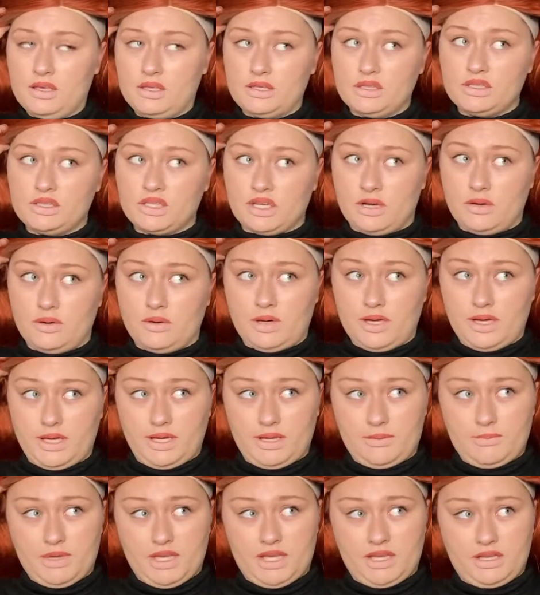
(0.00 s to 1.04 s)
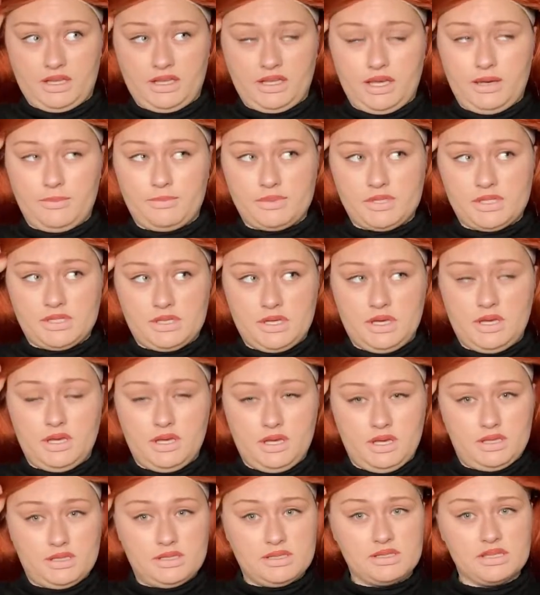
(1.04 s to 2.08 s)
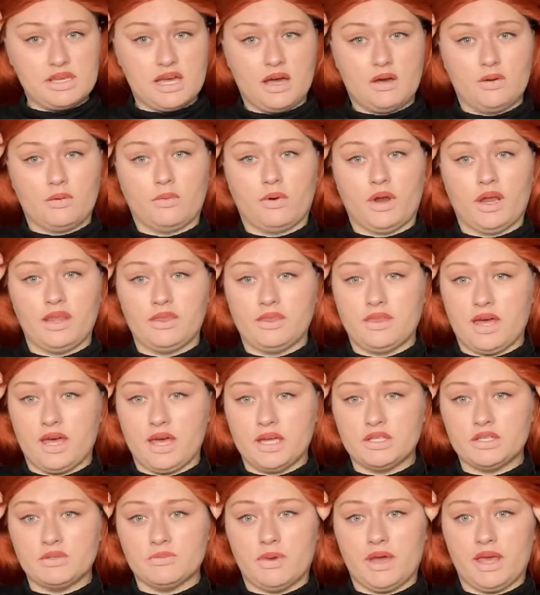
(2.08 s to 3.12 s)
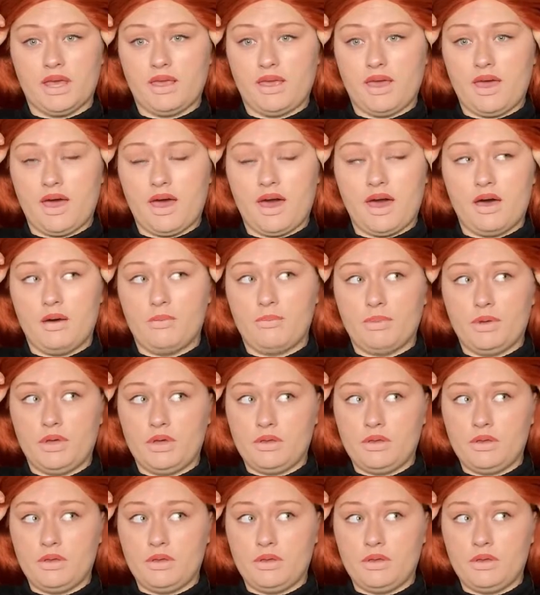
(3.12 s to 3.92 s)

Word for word: So I get my clips down right at the edge of my cap.